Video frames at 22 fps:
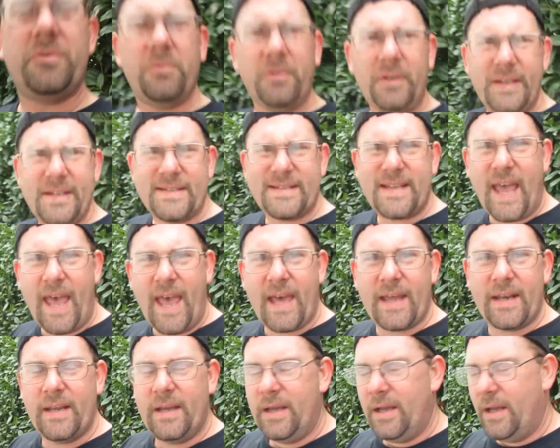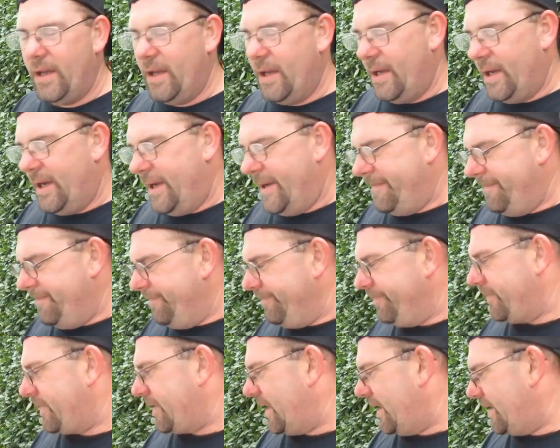is really sad.
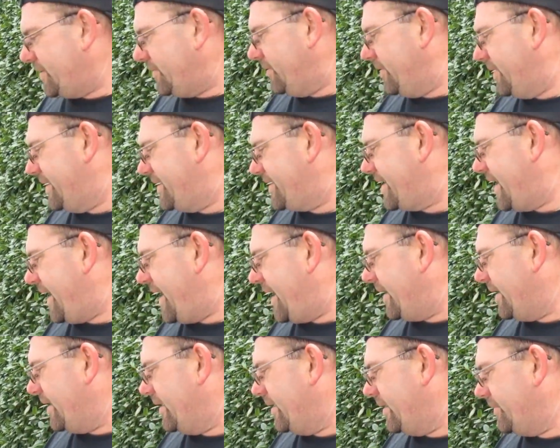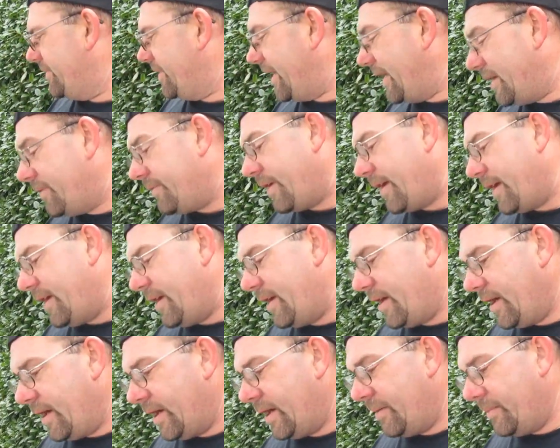That's really sad. But anyway,
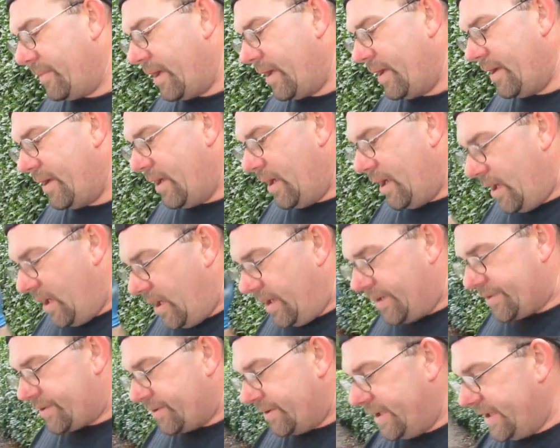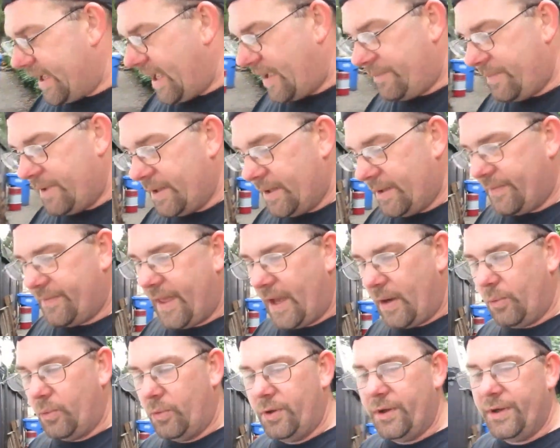so he gave me
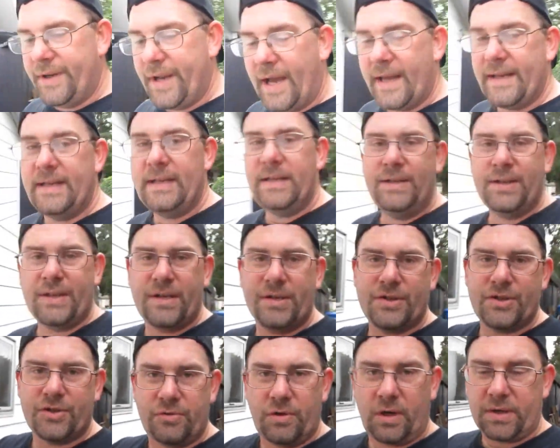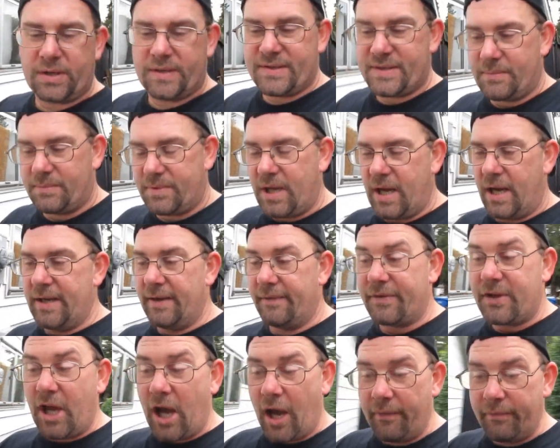that wood. I need to construct some kind
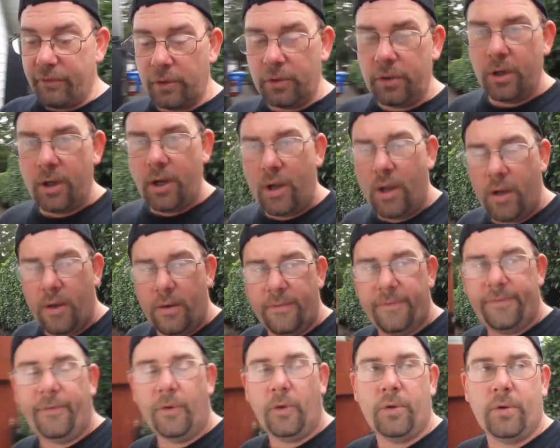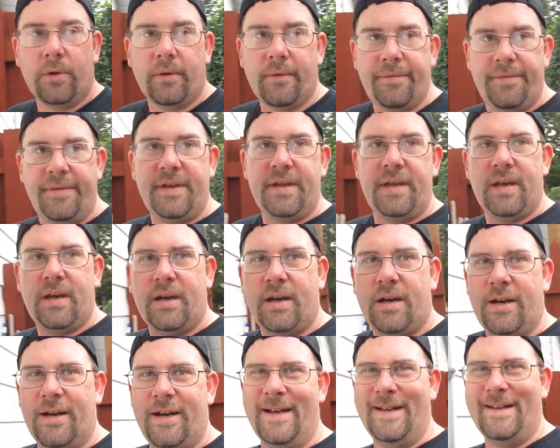of cover for the
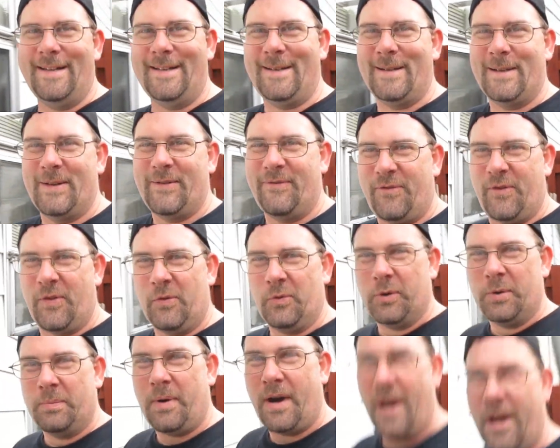wood